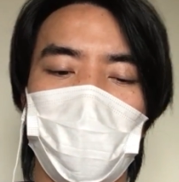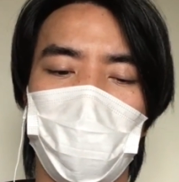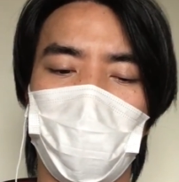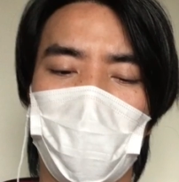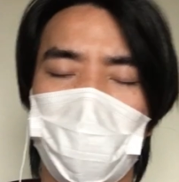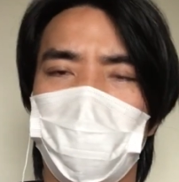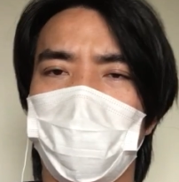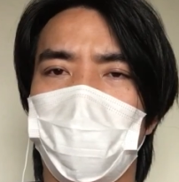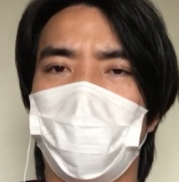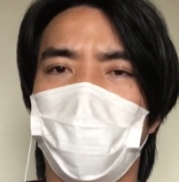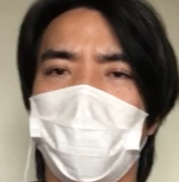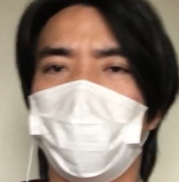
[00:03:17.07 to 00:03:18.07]
But I should
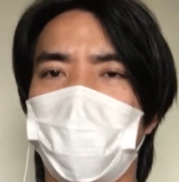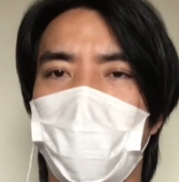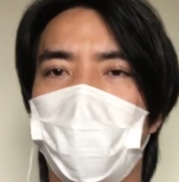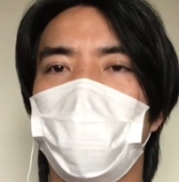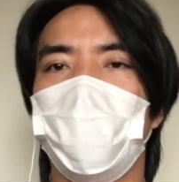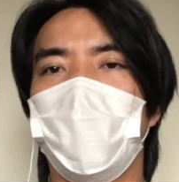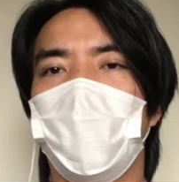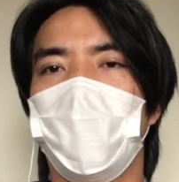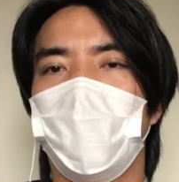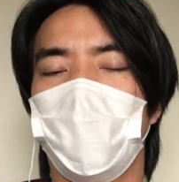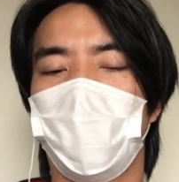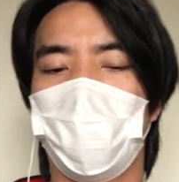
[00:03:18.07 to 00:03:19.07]
have figured out,
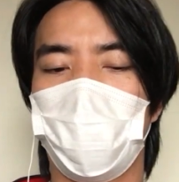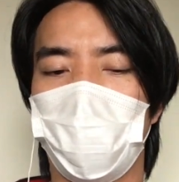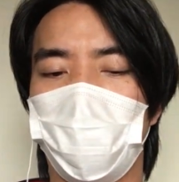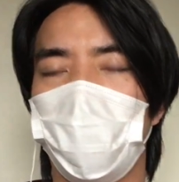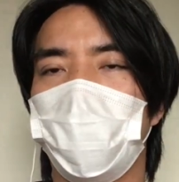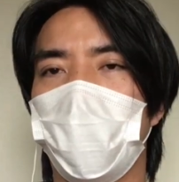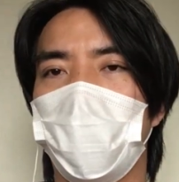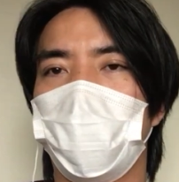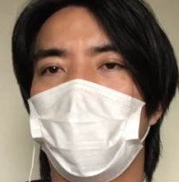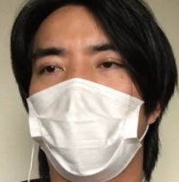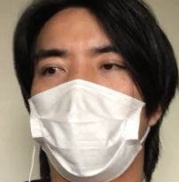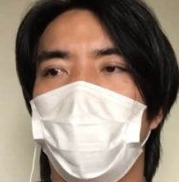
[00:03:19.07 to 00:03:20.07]
you know, if you've
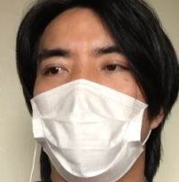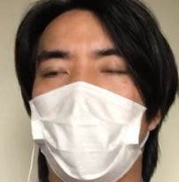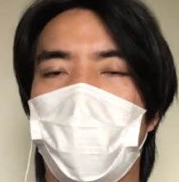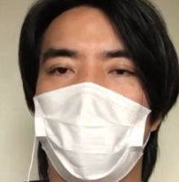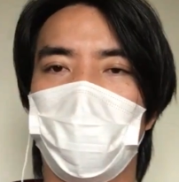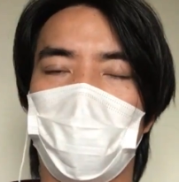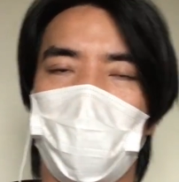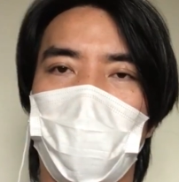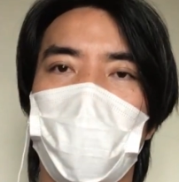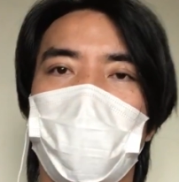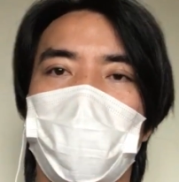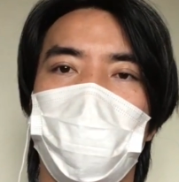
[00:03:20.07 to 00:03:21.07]
done a few hours of
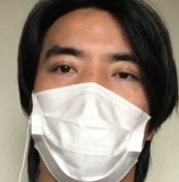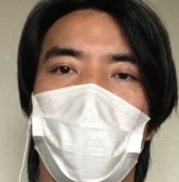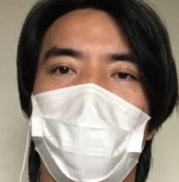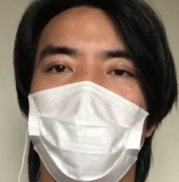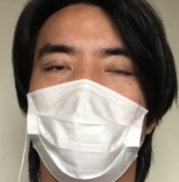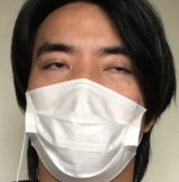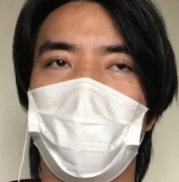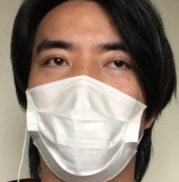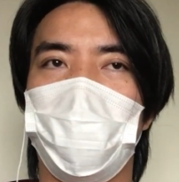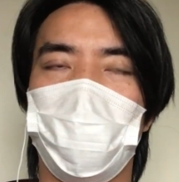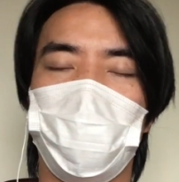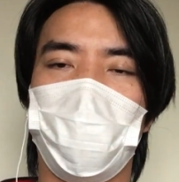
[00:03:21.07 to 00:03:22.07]
work, maybe
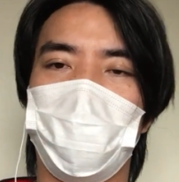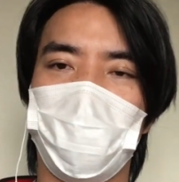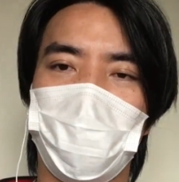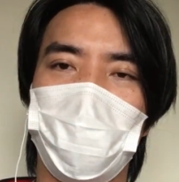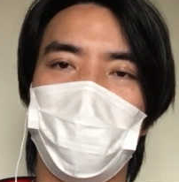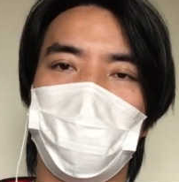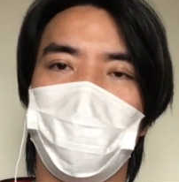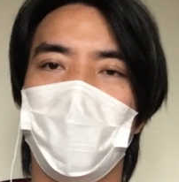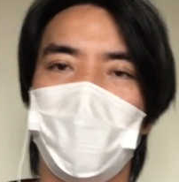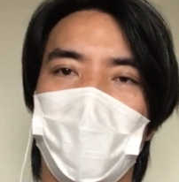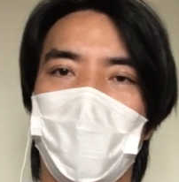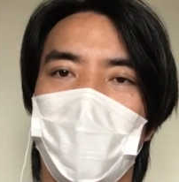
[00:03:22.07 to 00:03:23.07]
save it, maybe at least
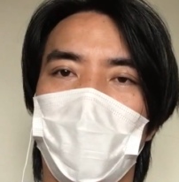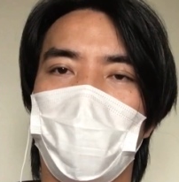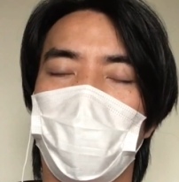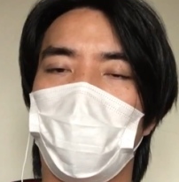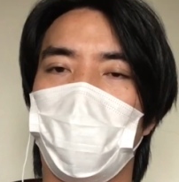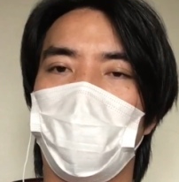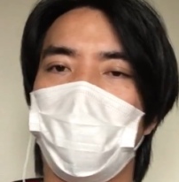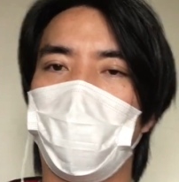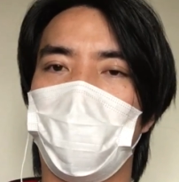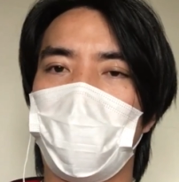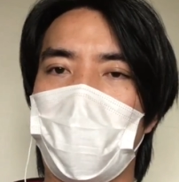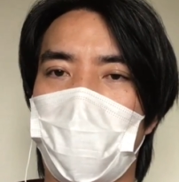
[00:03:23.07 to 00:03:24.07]
uh, you
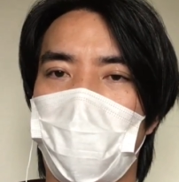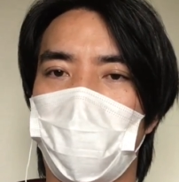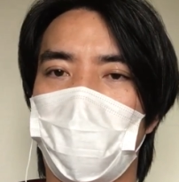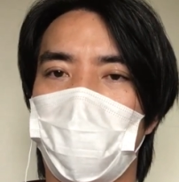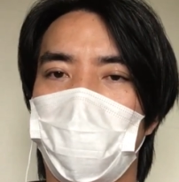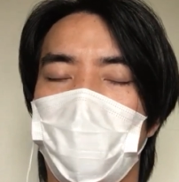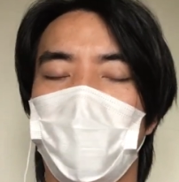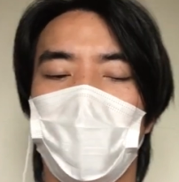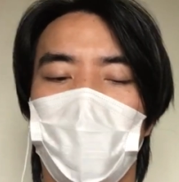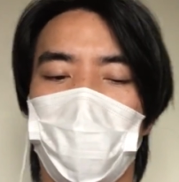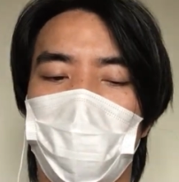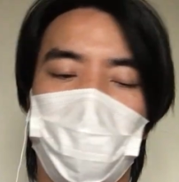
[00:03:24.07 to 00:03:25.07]
know, an hour.
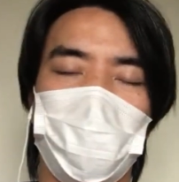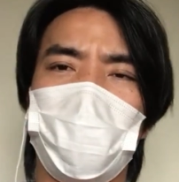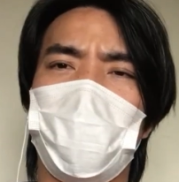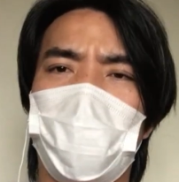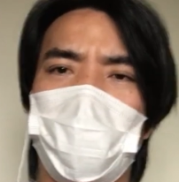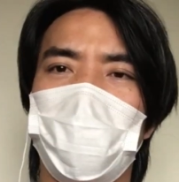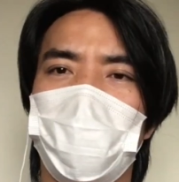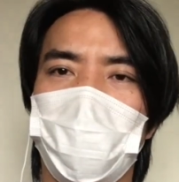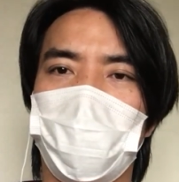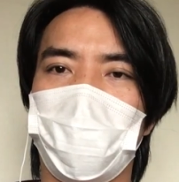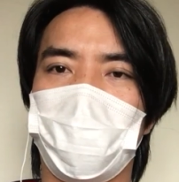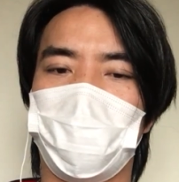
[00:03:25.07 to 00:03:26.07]
Uh, but they're all
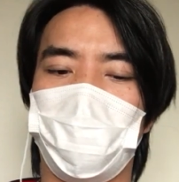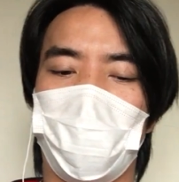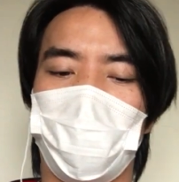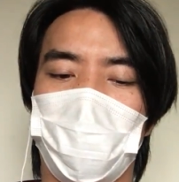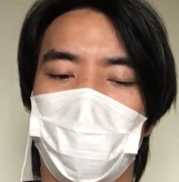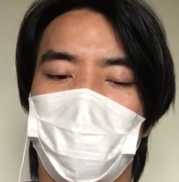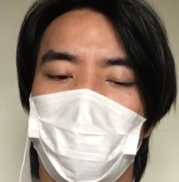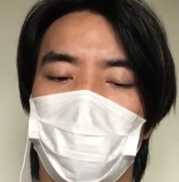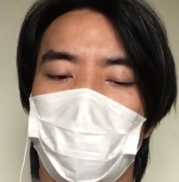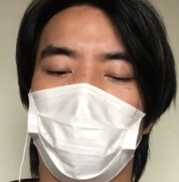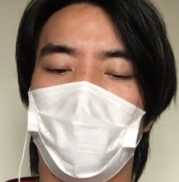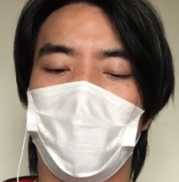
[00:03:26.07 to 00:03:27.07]
learning
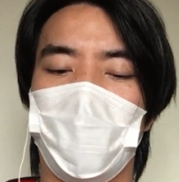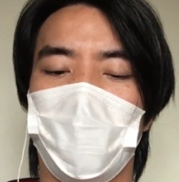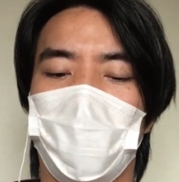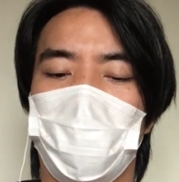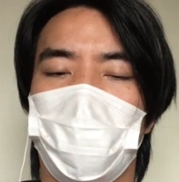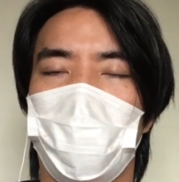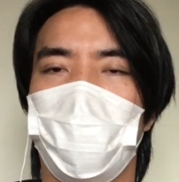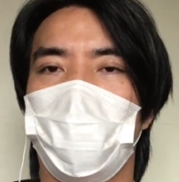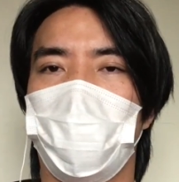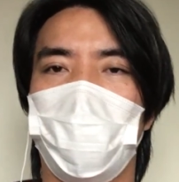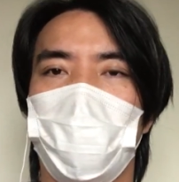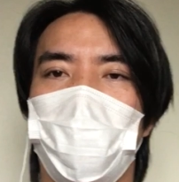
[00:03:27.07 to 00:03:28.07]
experiences. So
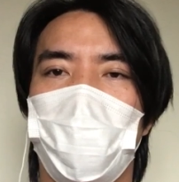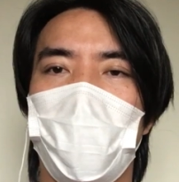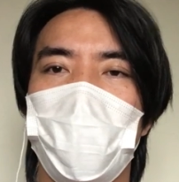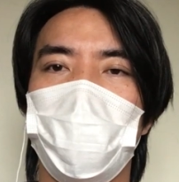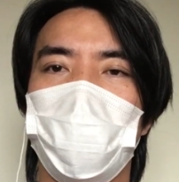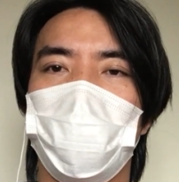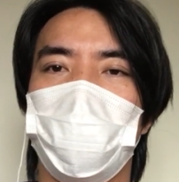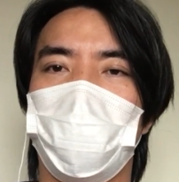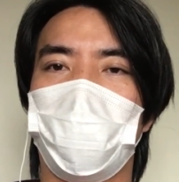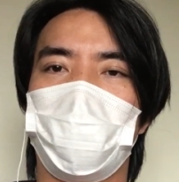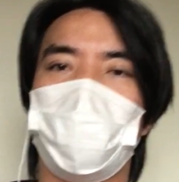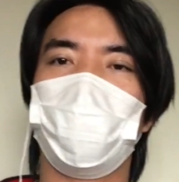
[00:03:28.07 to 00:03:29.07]
uh, one
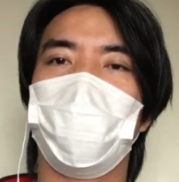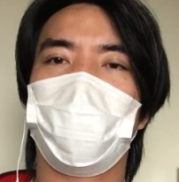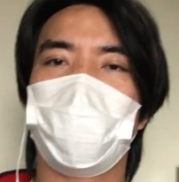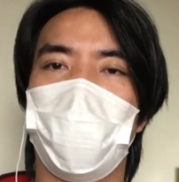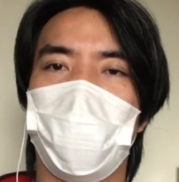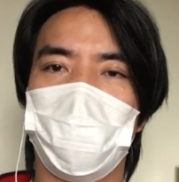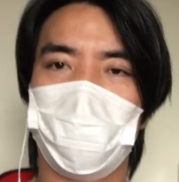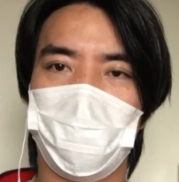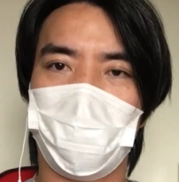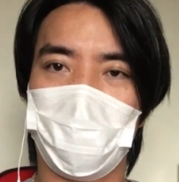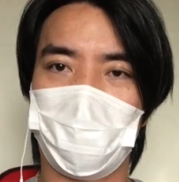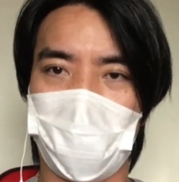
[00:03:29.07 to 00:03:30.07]
that's really costly
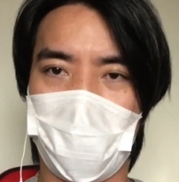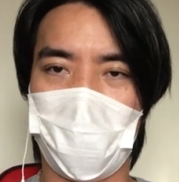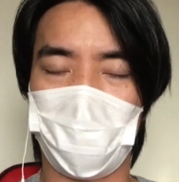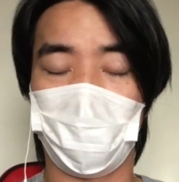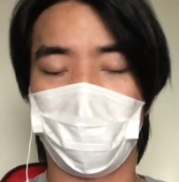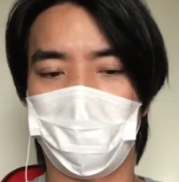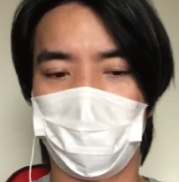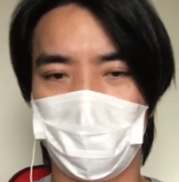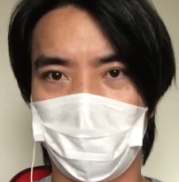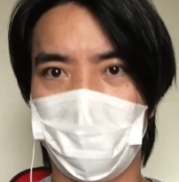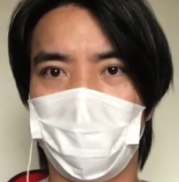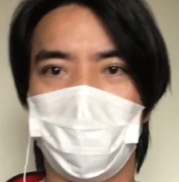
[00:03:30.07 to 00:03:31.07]
on time, but
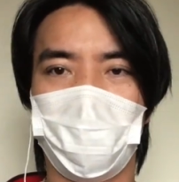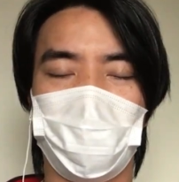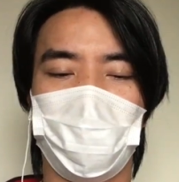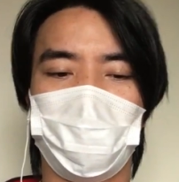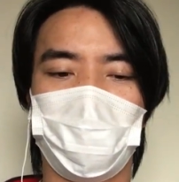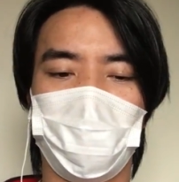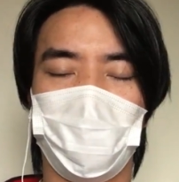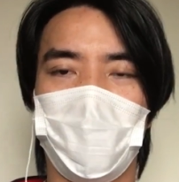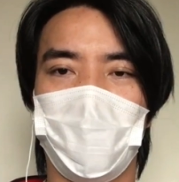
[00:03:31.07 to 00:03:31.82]
still, it, it's